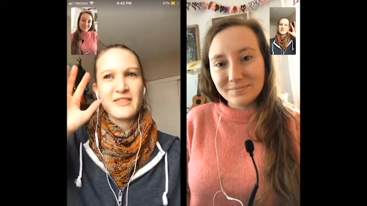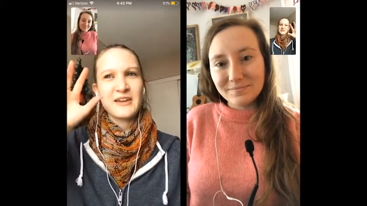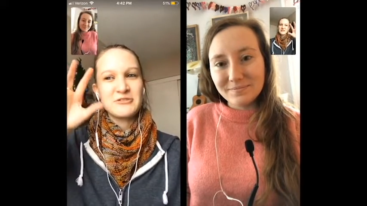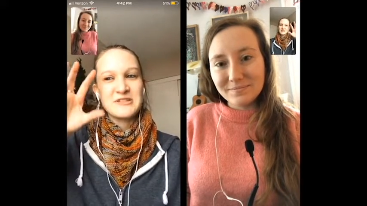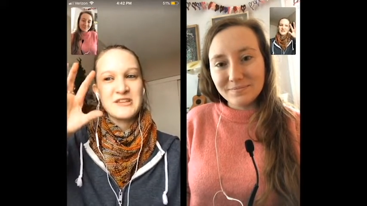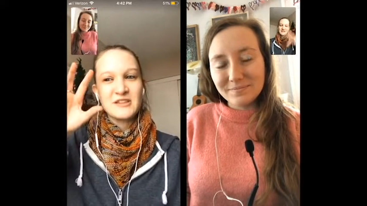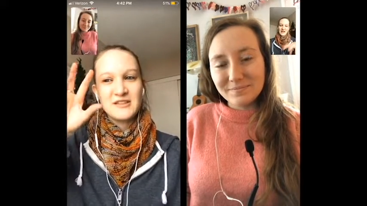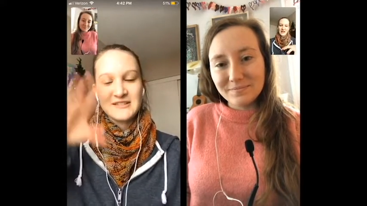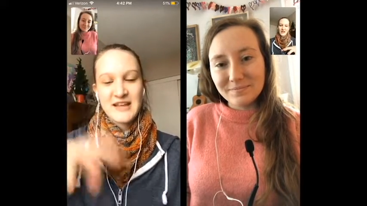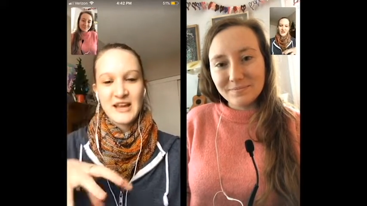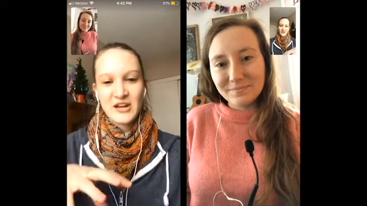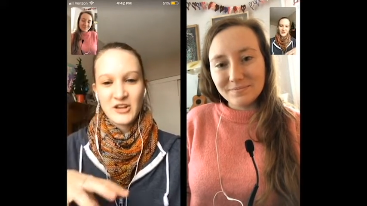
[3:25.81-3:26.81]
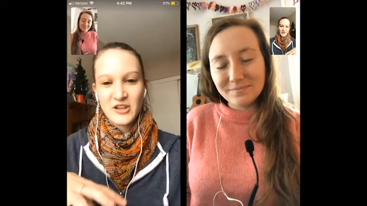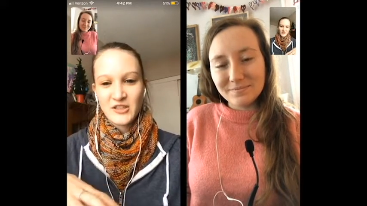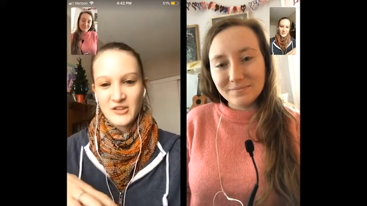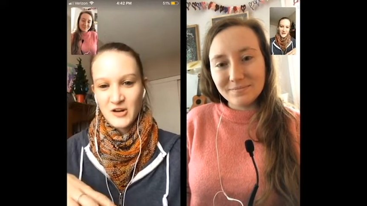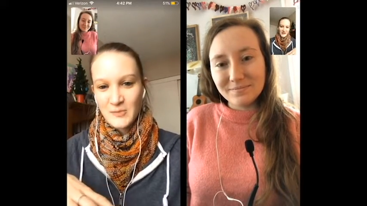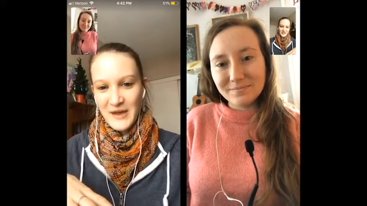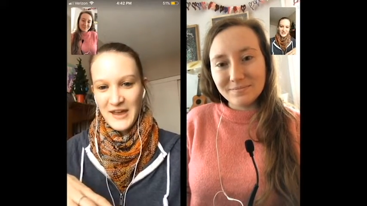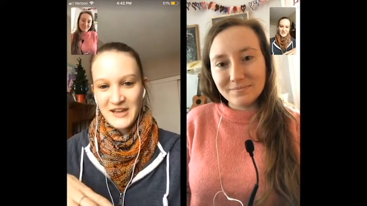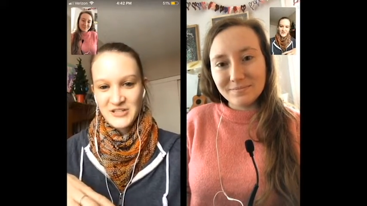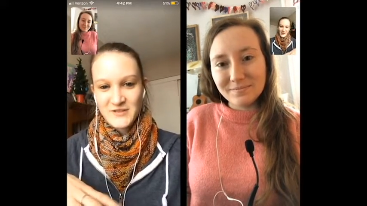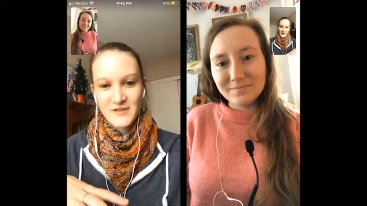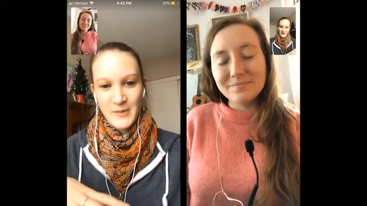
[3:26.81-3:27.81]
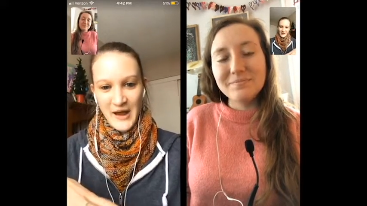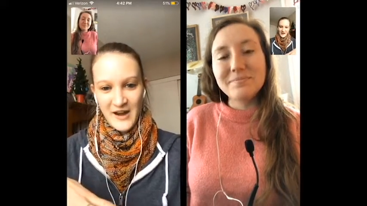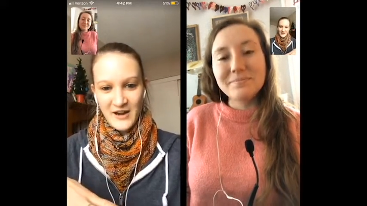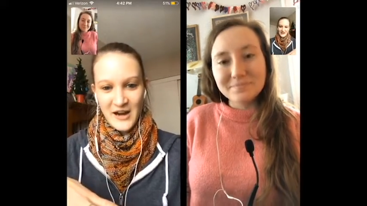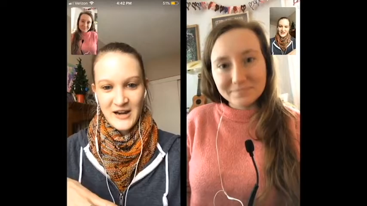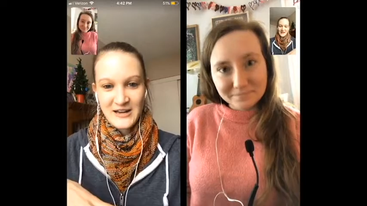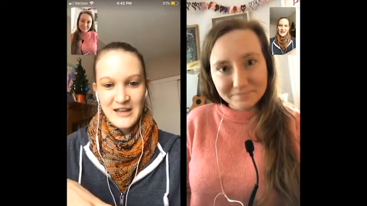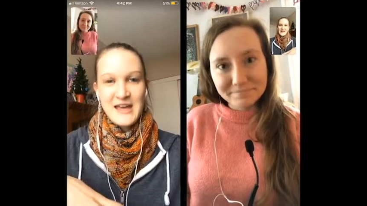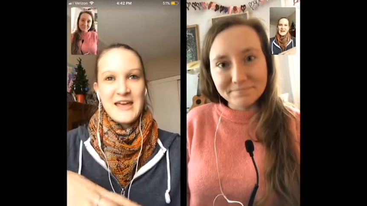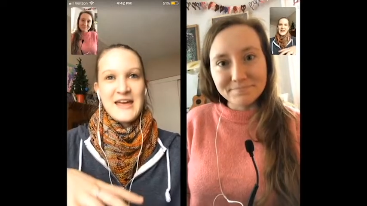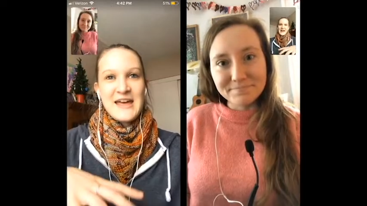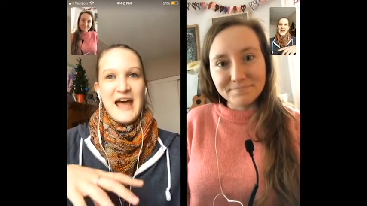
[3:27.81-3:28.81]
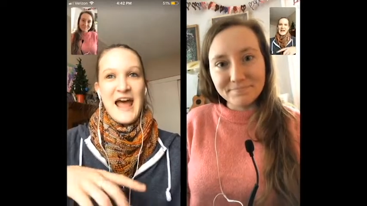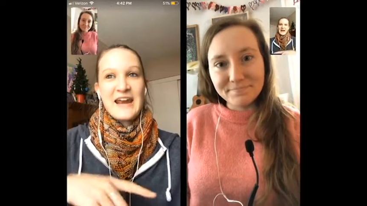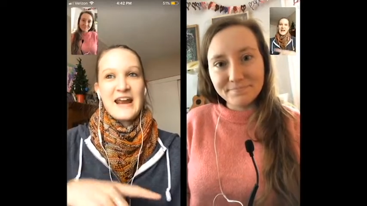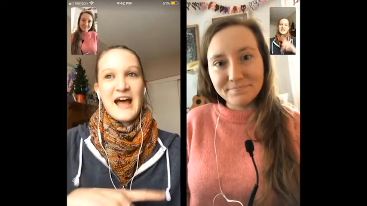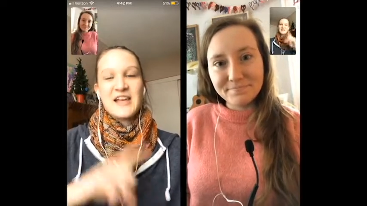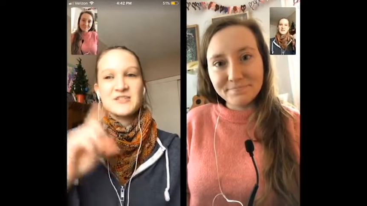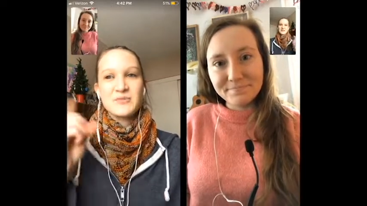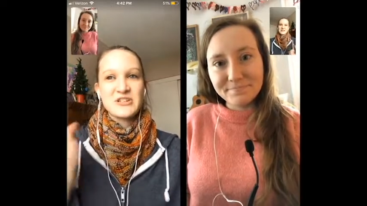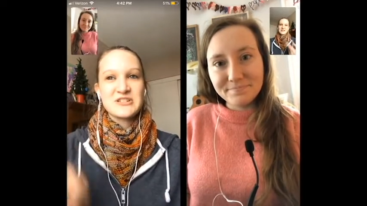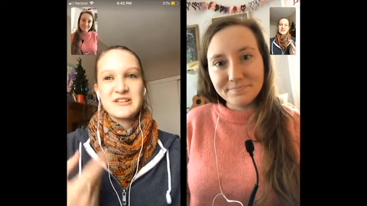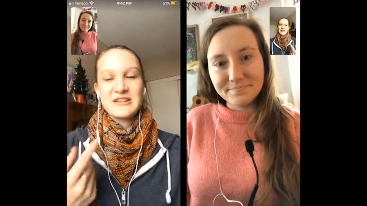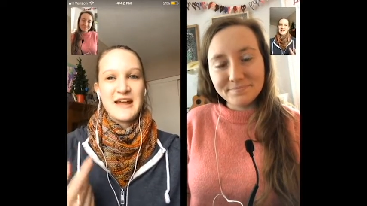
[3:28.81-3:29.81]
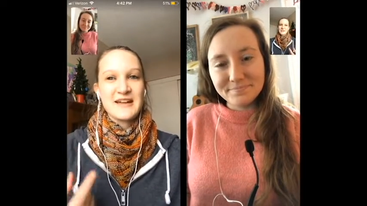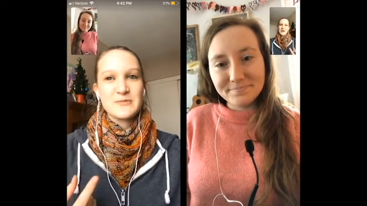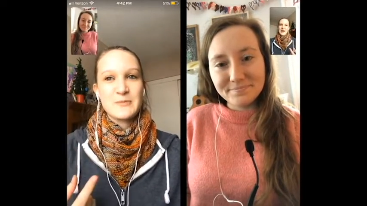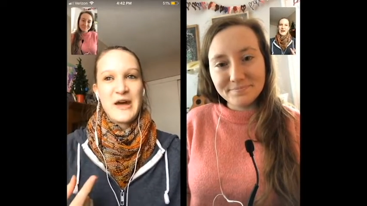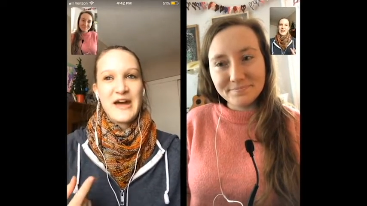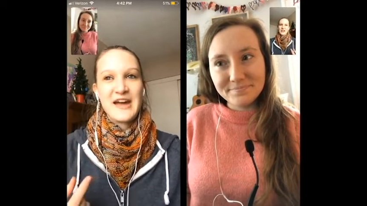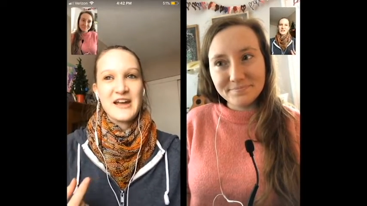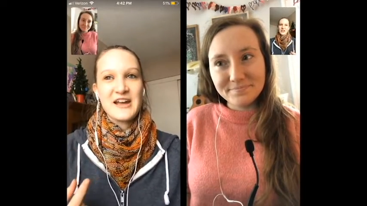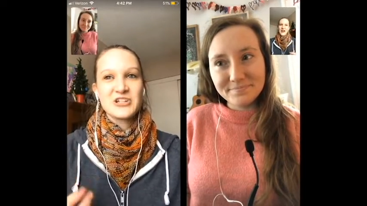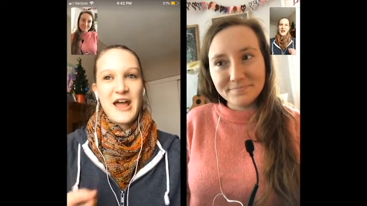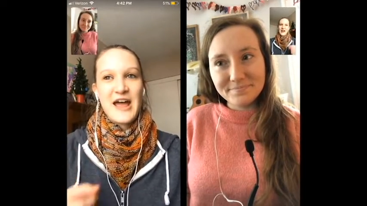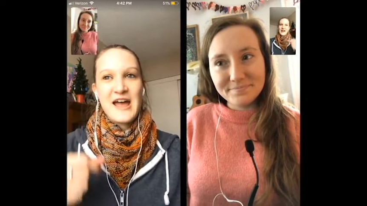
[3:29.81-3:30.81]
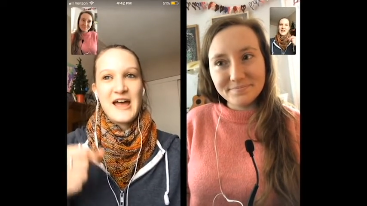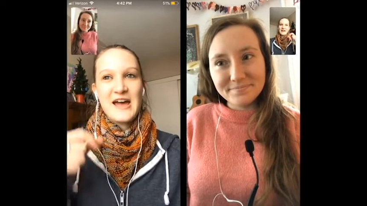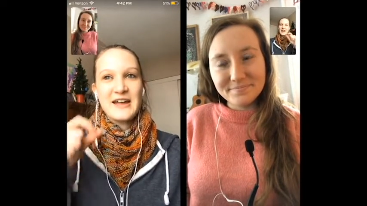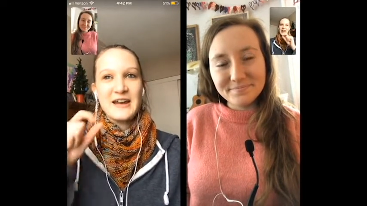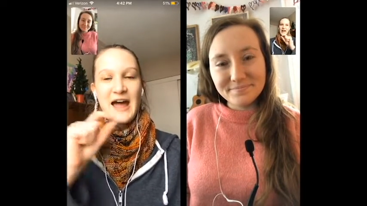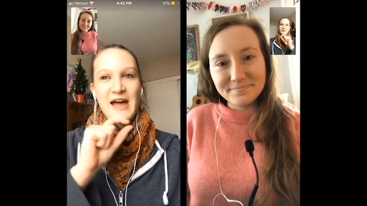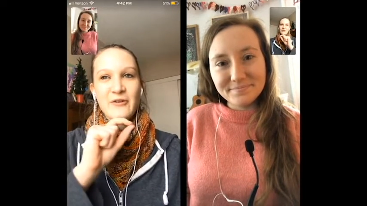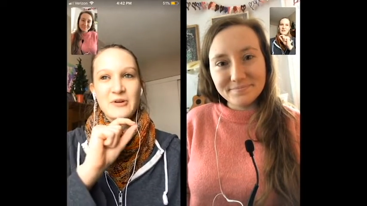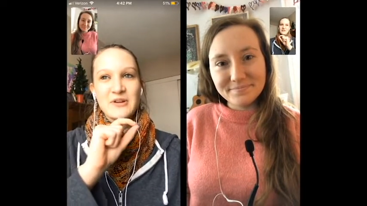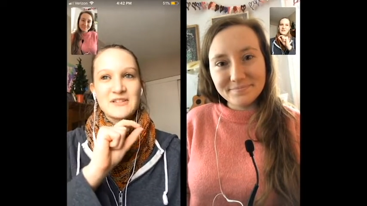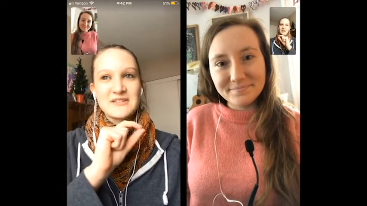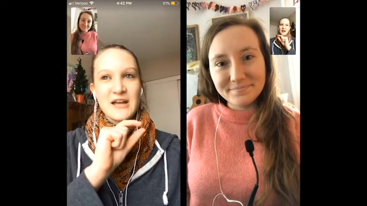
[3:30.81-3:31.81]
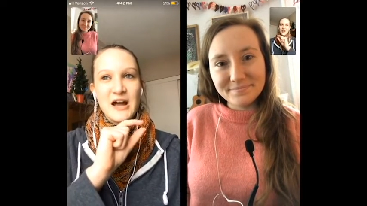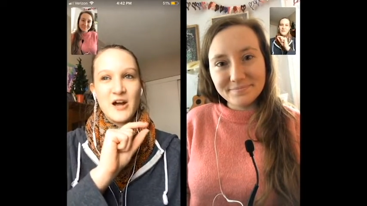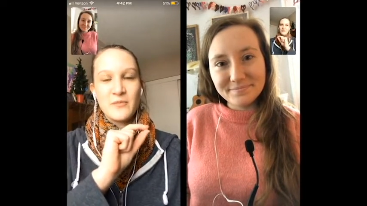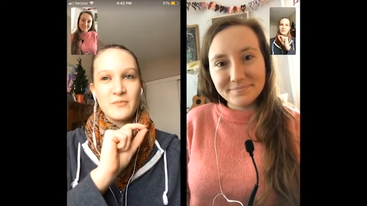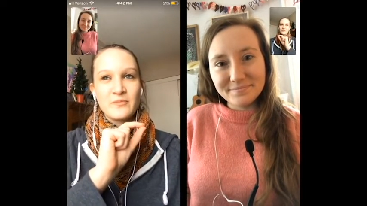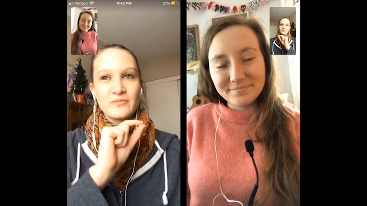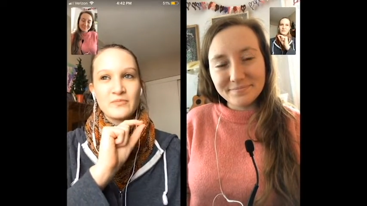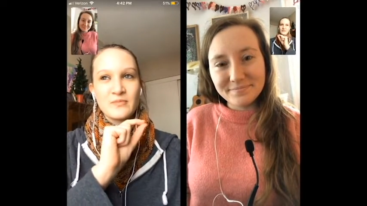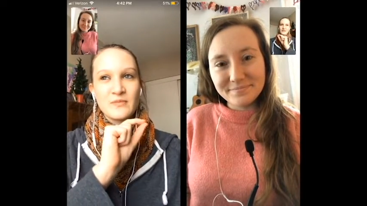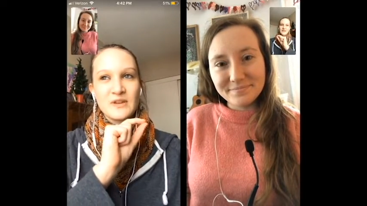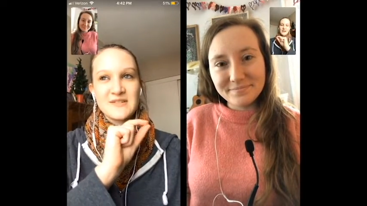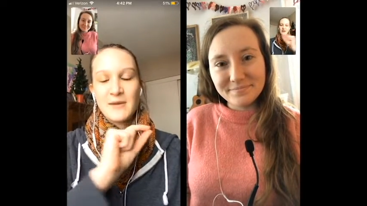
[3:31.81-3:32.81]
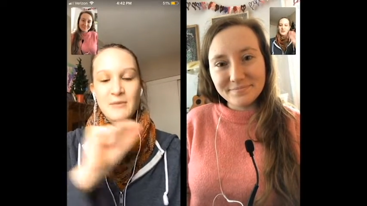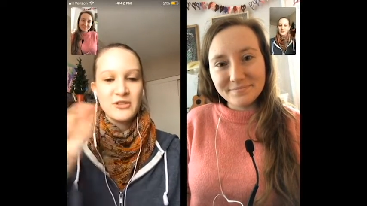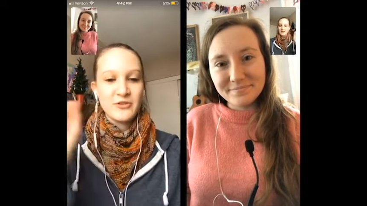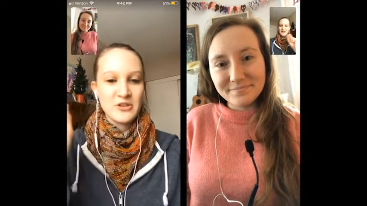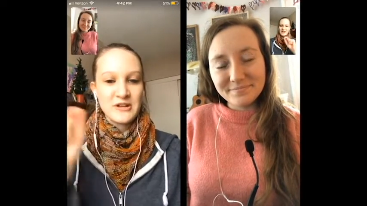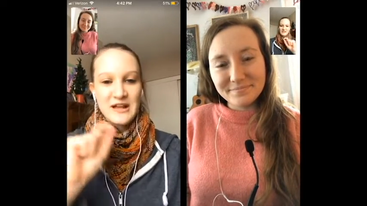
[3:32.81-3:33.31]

Speaker 1: think it was either the second or the third page of the pattern, and I switched to the next page, and I was skimming through the